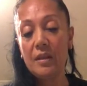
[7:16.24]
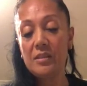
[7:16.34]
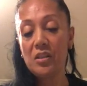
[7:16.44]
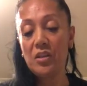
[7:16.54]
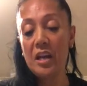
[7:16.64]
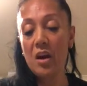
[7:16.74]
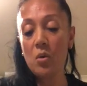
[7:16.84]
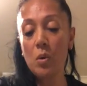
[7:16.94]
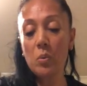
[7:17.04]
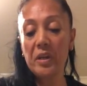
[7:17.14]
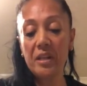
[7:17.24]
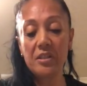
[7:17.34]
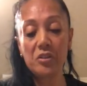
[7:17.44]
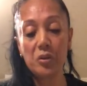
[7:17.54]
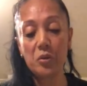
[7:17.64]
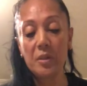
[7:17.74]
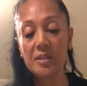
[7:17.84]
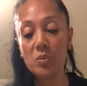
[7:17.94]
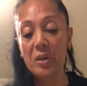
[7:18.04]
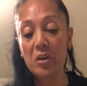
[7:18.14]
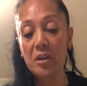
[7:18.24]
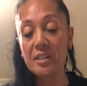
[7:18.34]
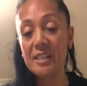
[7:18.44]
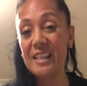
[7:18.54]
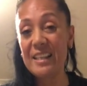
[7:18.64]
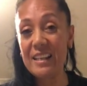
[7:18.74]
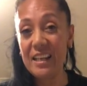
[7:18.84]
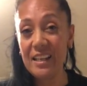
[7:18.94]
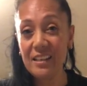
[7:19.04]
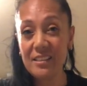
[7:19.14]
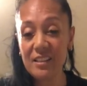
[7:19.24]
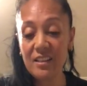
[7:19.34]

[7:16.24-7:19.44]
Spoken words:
So now what we're going to do is we're going to knead